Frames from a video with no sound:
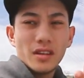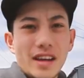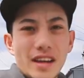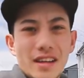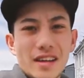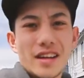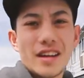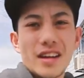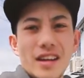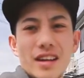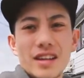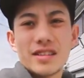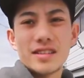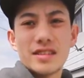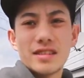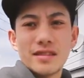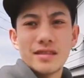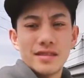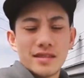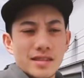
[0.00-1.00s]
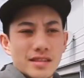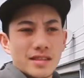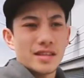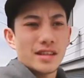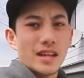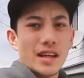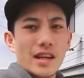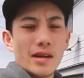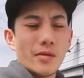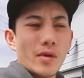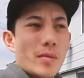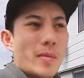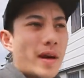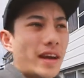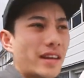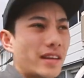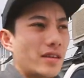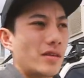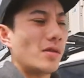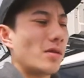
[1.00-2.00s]
and today we're
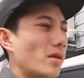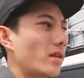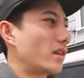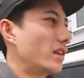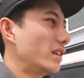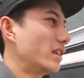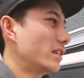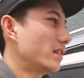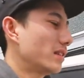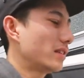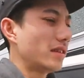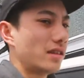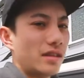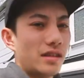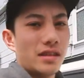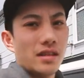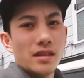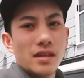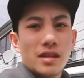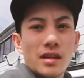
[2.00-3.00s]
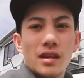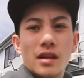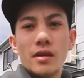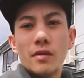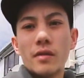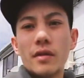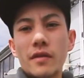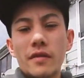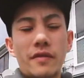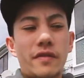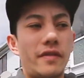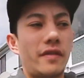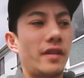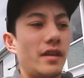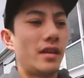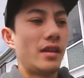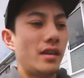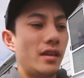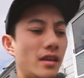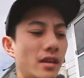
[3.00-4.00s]
back in Auckland with
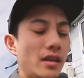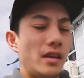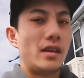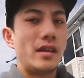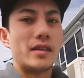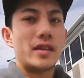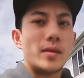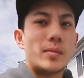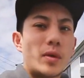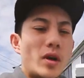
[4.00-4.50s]
the